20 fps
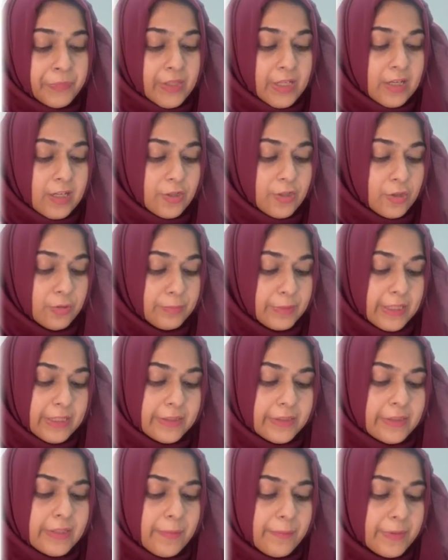
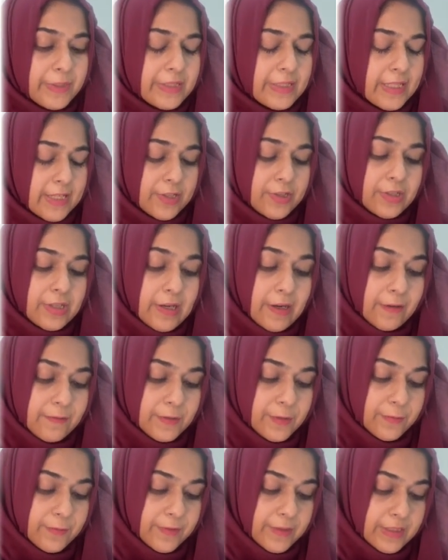accumulated depreciation
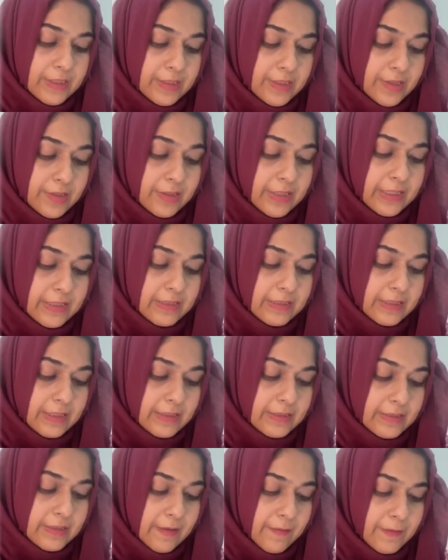after first year is
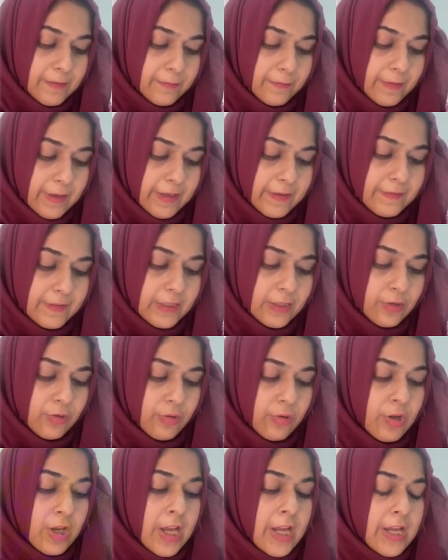
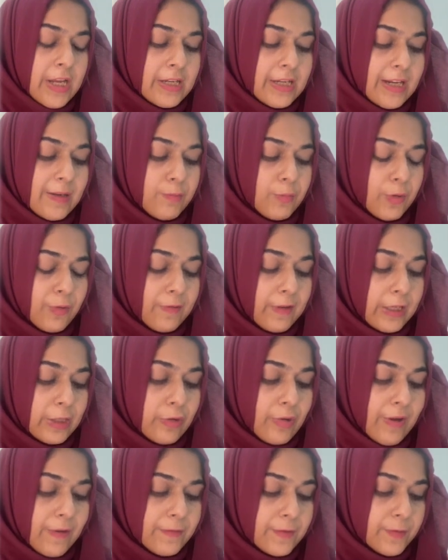6750 net book
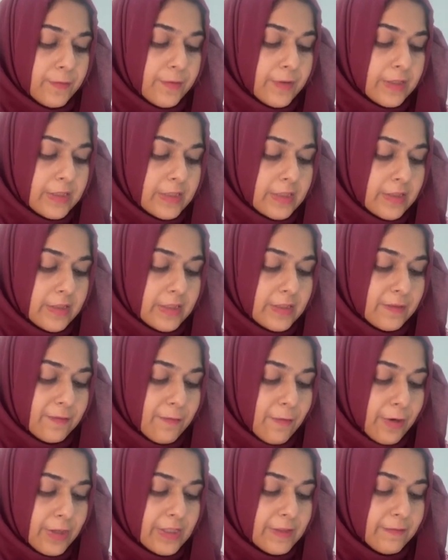value after first year is
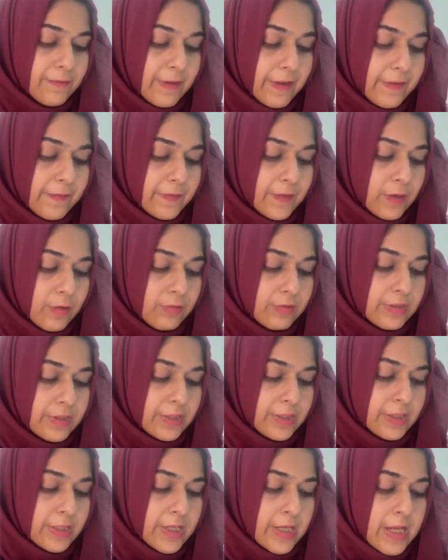
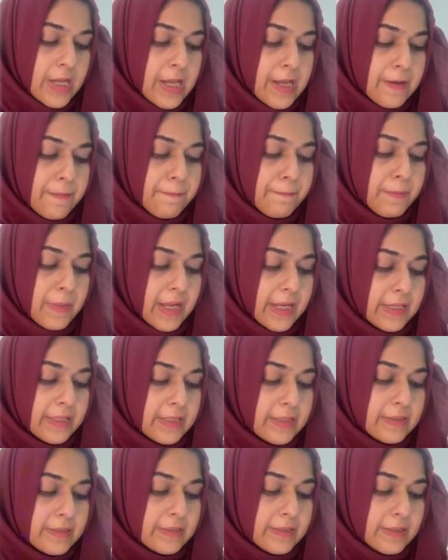45000
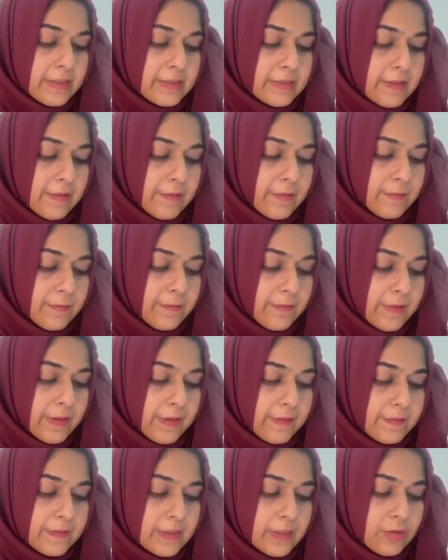minus
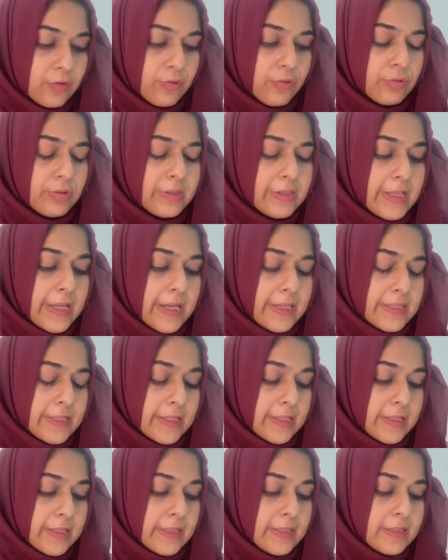6750 that
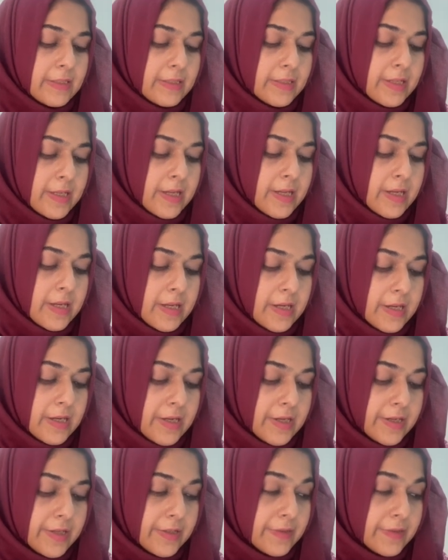is uh,